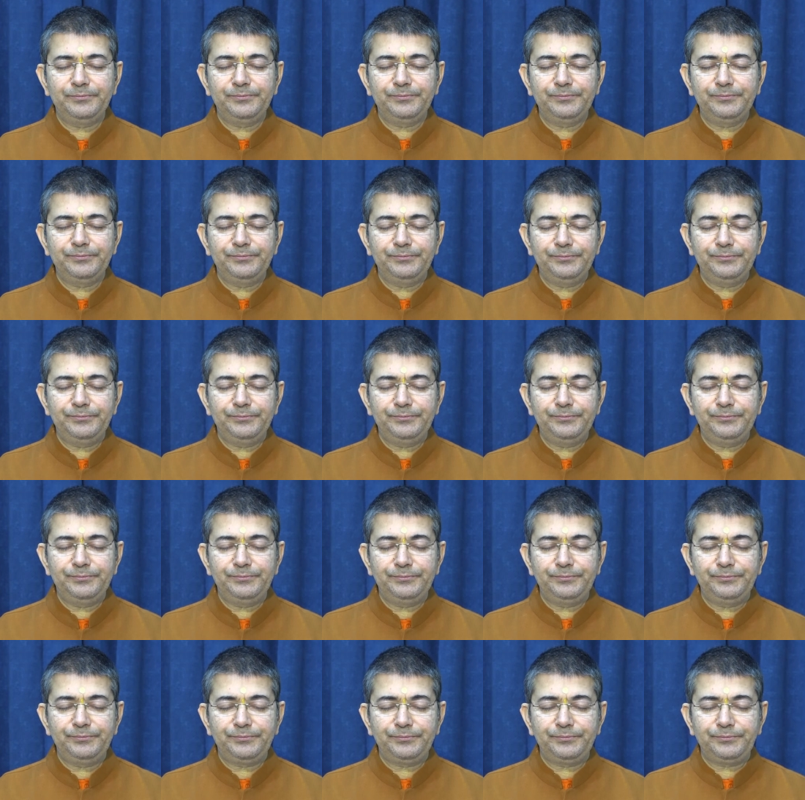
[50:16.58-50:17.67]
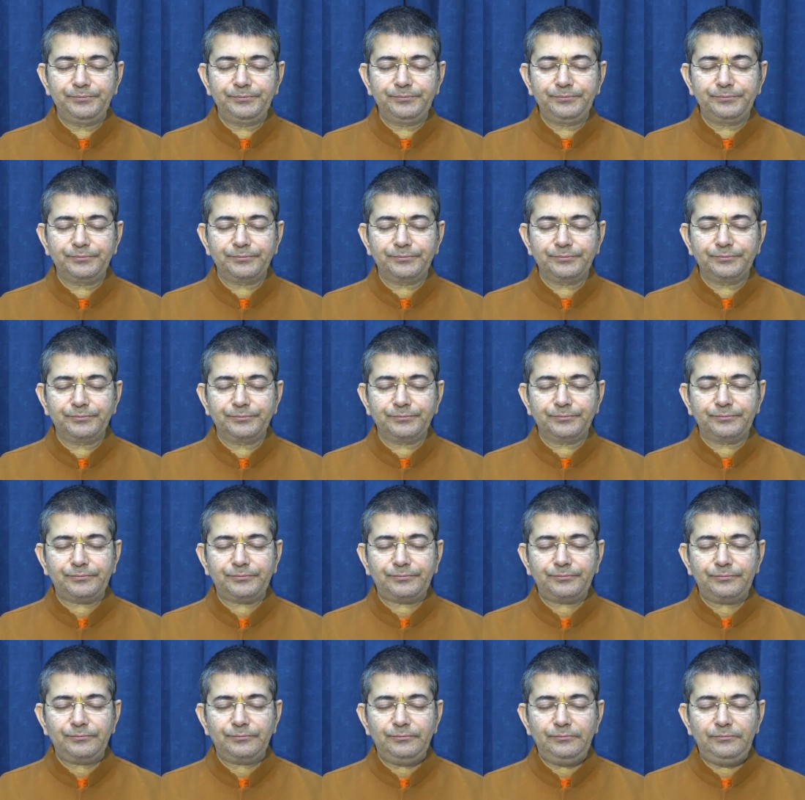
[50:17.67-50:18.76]

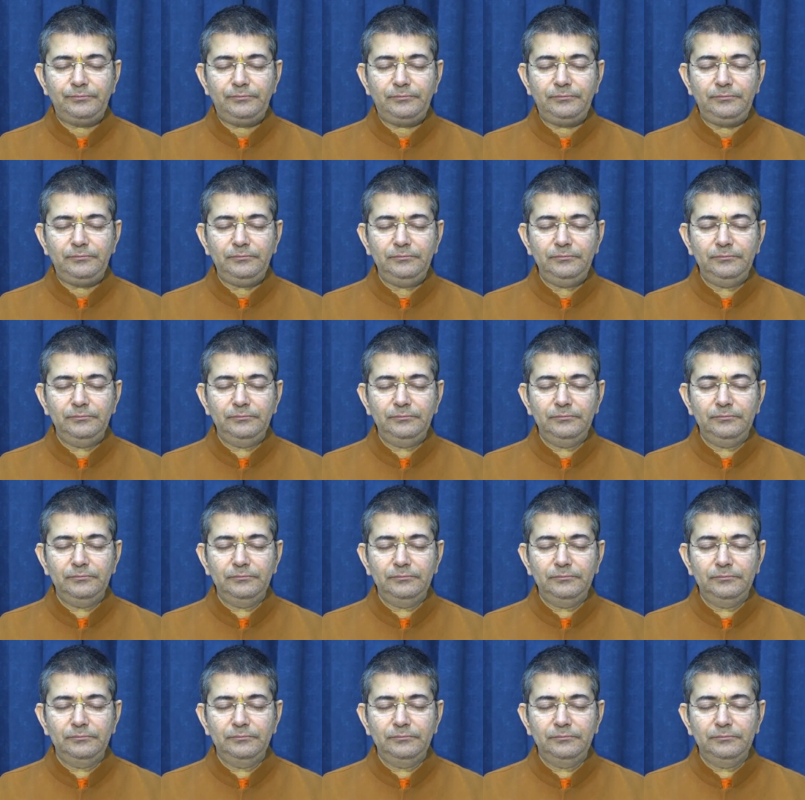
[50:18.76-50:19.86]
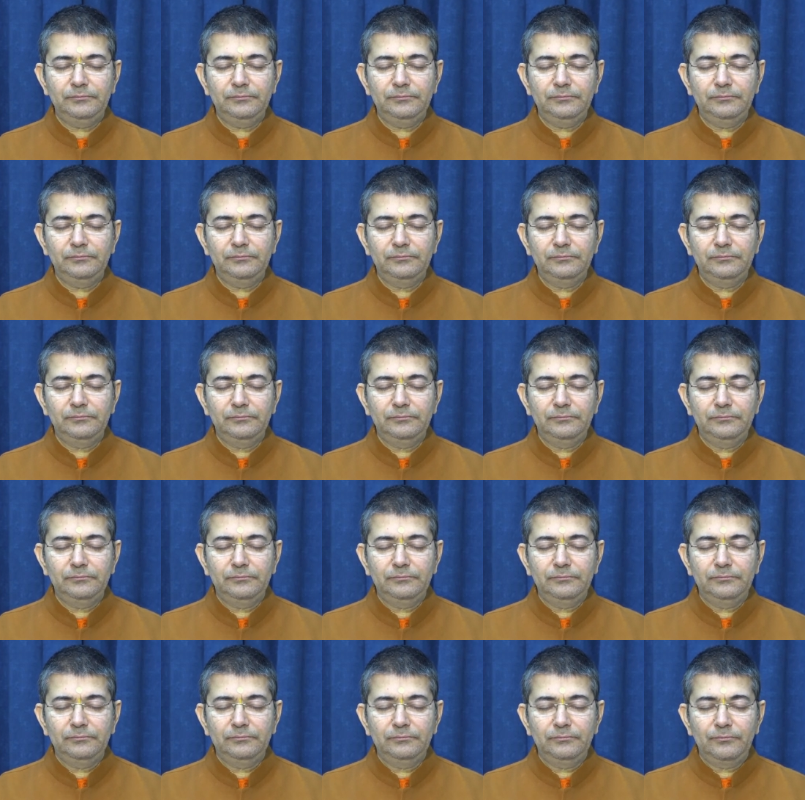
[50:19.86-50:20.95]

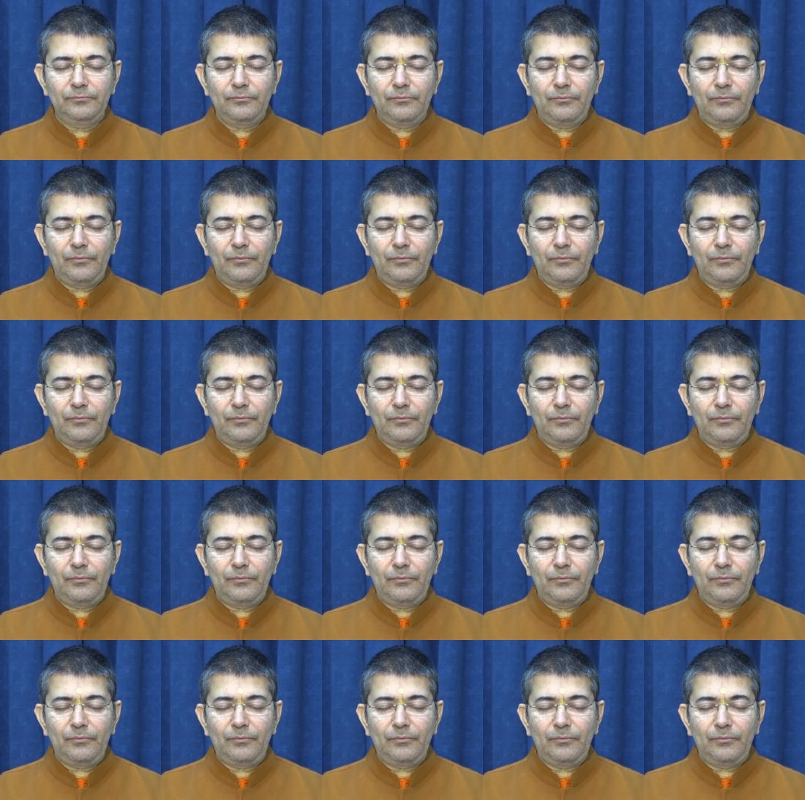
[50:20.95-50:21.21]
(no one is talking)